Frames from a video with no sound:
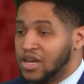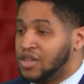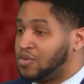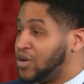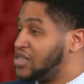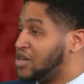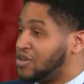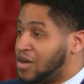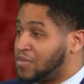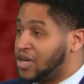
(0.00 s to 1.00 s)
The retail
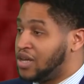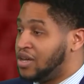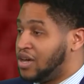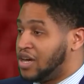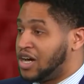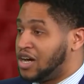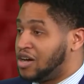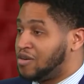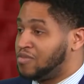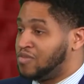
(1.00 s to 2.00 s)
company,
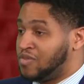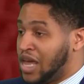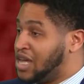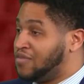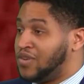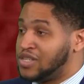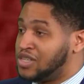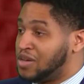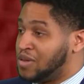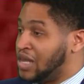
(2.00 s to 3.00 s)
they convinced
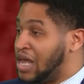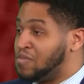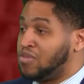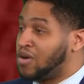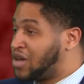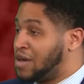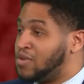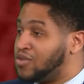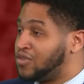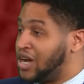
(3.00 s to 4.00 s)
them, and they came
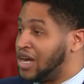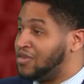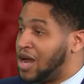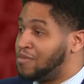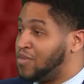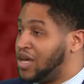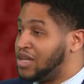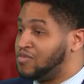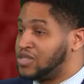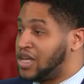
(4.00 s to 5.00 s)
over and grabbed me
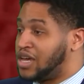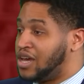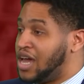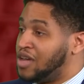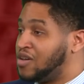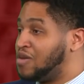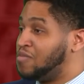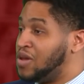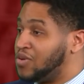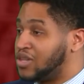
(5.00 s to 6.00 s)
and was like, hey, come
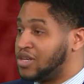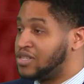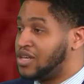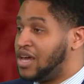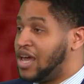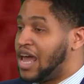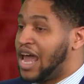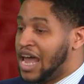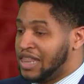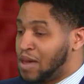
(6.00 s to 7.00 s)
meet with us.
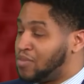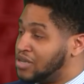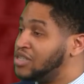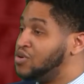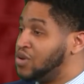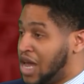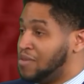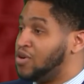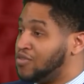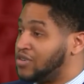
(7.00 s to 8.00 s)
And that person who
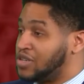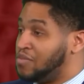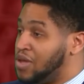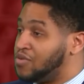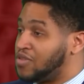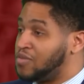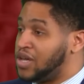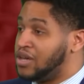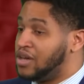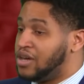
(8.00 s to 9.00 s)
came over to meet with me